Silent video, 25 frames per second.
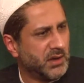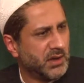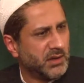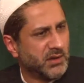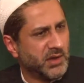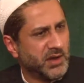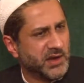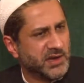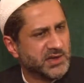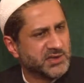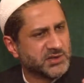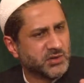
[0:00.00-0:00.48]

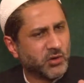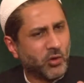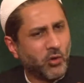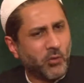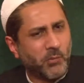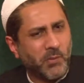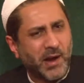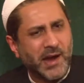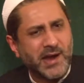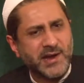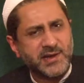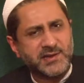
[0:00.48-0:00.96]
There is no
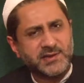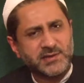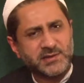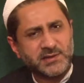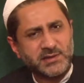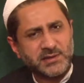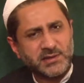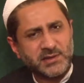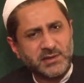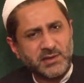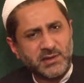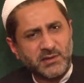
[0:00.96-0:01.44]
might,
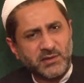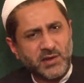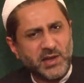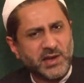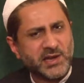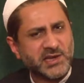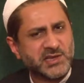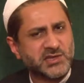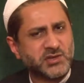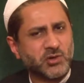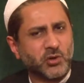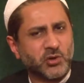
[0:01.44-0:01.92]
there
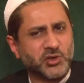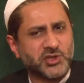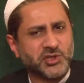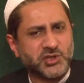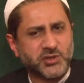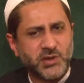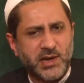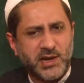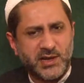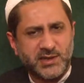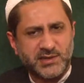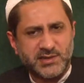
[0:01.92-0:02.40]
is no
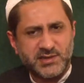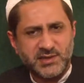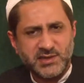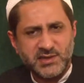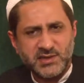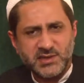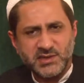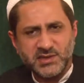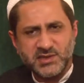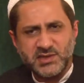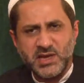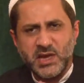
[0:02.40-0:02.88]
strength,
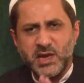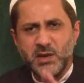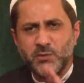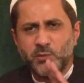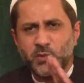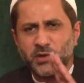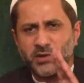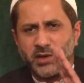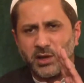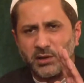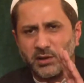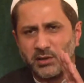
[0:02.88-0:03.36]
save
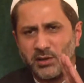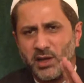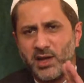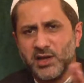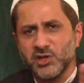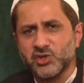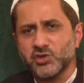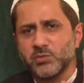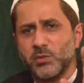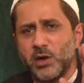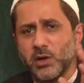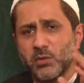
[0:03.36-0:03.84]
with Allah
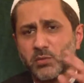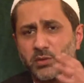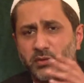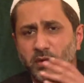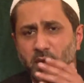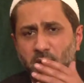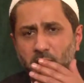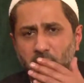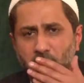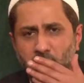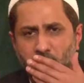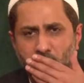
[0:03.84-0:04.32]
subhanahu
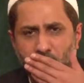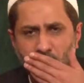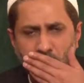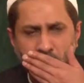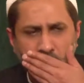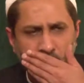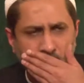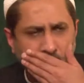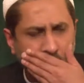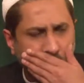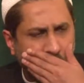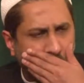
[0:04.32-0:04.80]
wa
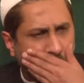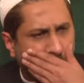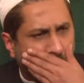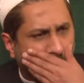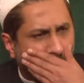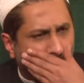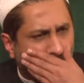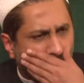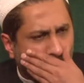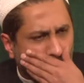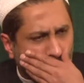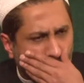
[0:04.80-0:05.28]

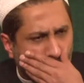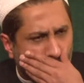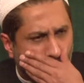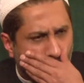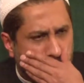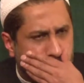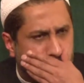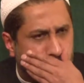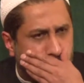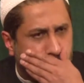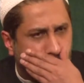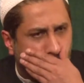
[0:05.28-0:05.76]

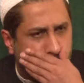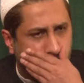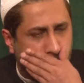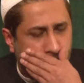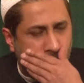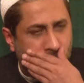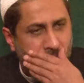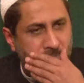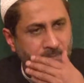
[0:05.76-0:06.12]
ta'ala.